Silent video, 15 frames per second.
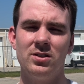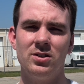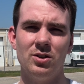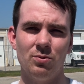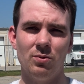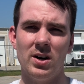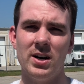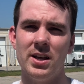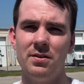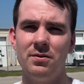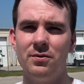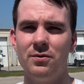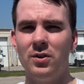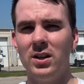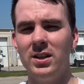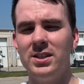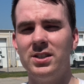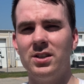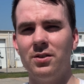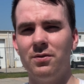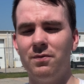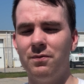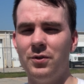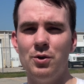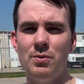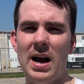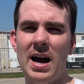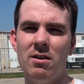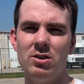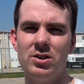to run it for at least a
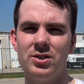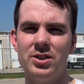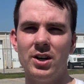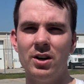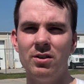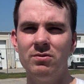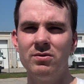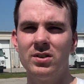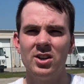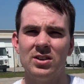few hours, you know?